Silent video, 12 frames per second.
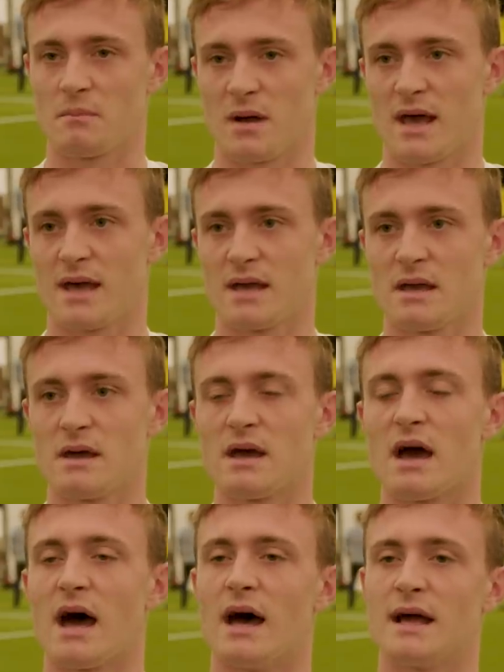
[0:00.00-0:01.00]
play,
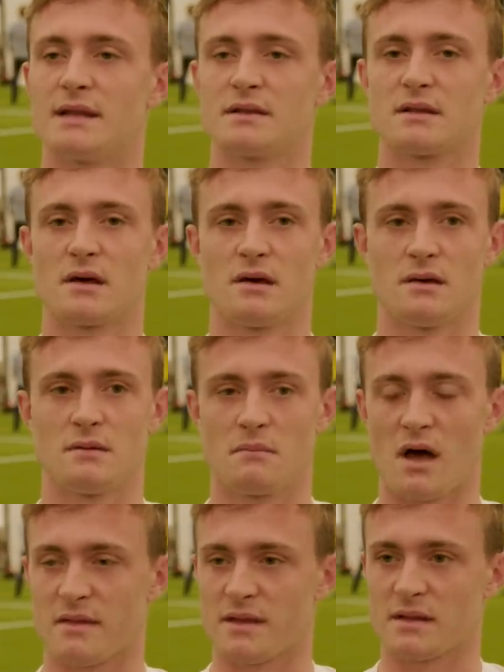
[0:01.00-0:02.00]
and
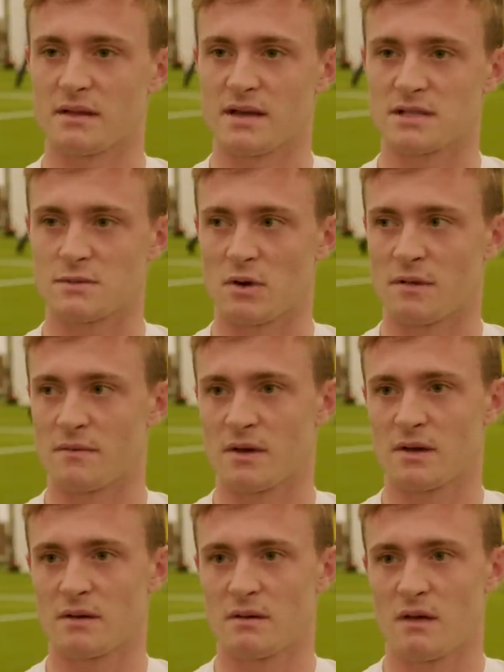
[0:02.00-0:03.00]
I think that it's one
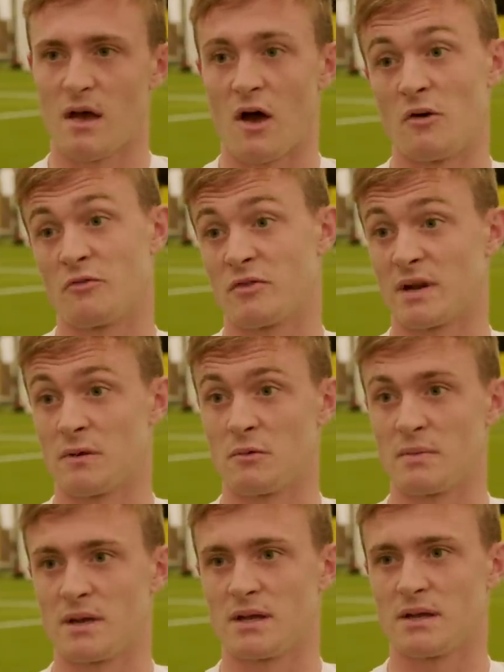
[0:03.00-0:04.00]
that hopefully will
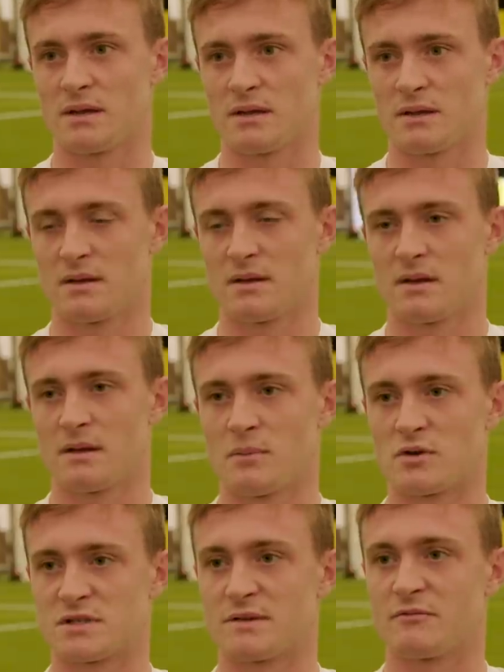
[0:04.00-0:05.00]
be
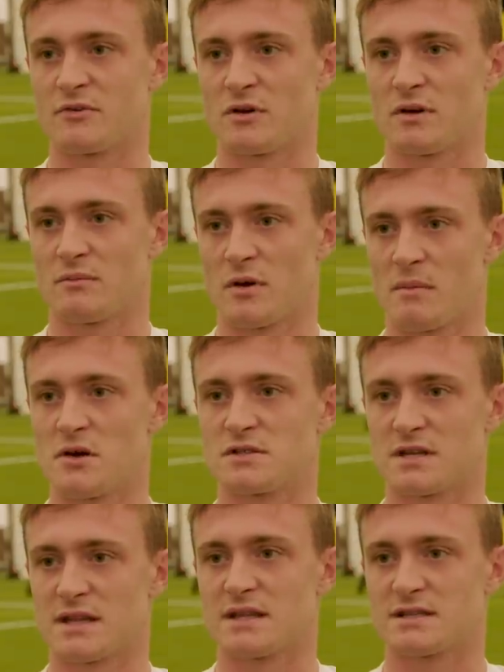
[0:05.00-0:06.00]
pushing for
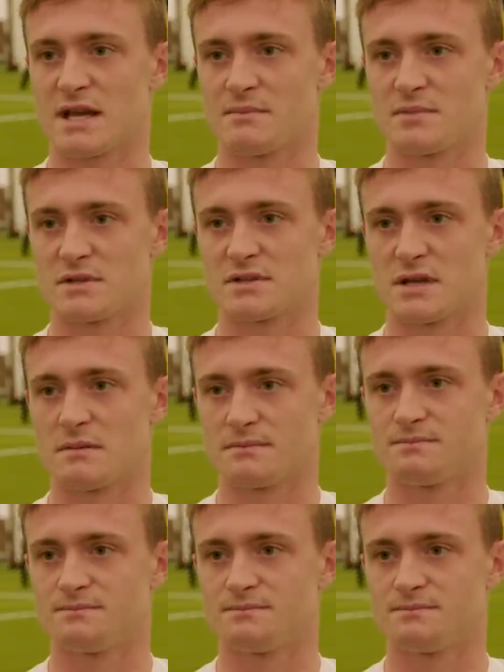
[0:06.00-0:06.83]
promotion in the Championship.